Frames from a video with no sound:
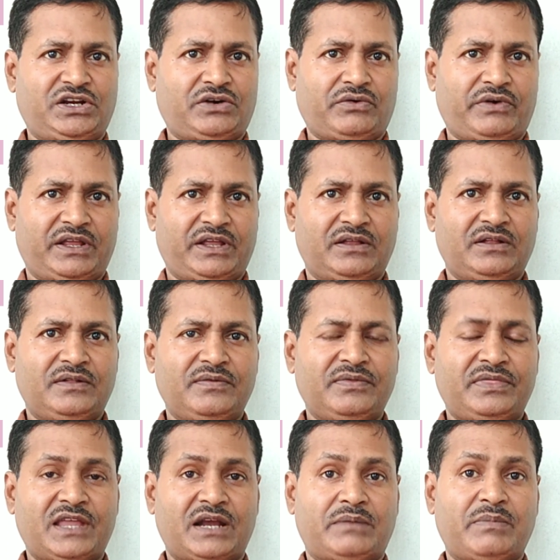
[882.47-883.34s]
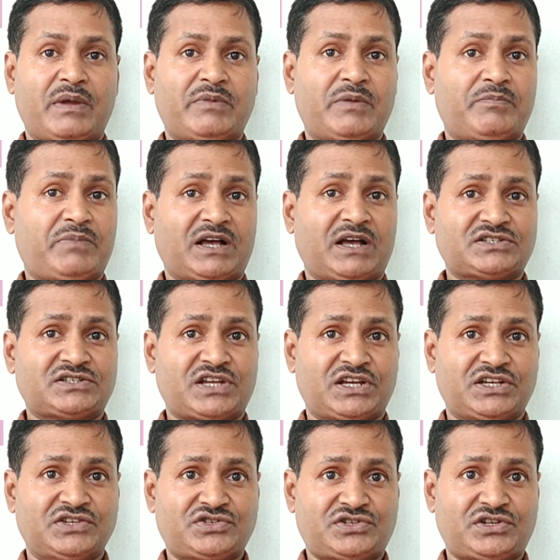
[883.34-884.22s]
decree that may be
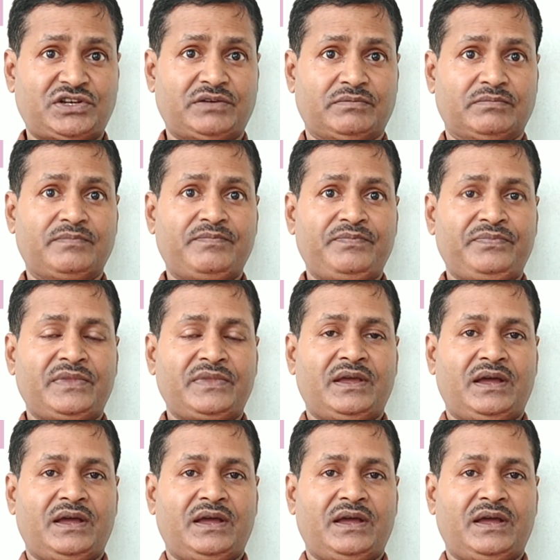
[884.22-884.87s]
passed against him,